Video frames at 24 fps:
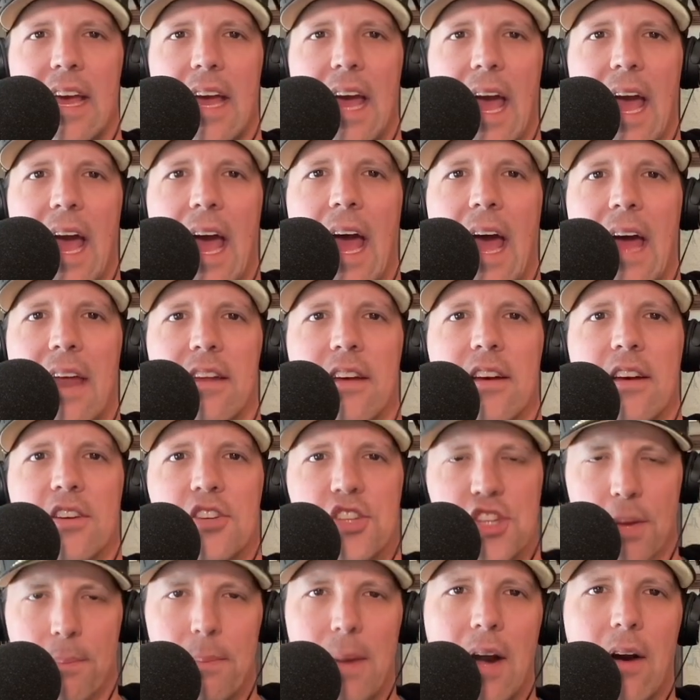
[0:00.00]
at
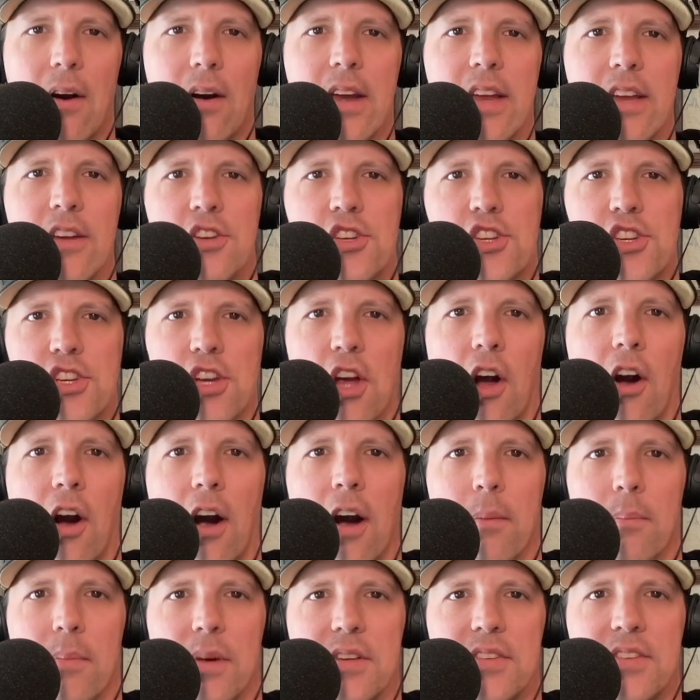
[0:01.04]
Jamarion
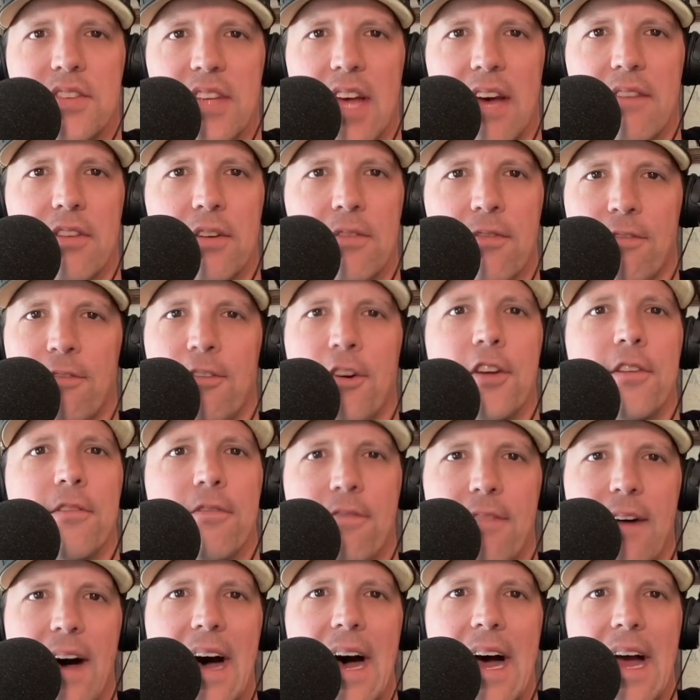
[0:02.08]
Sharp, a
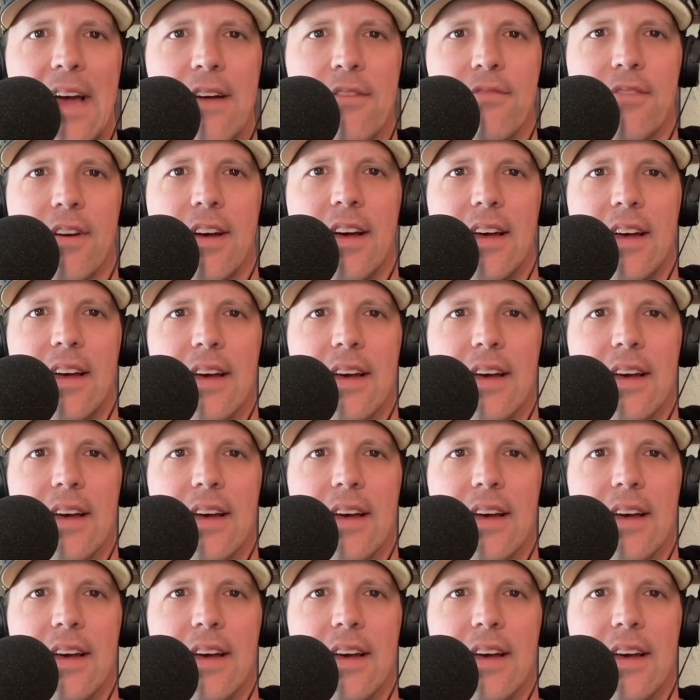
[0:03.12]
7'5"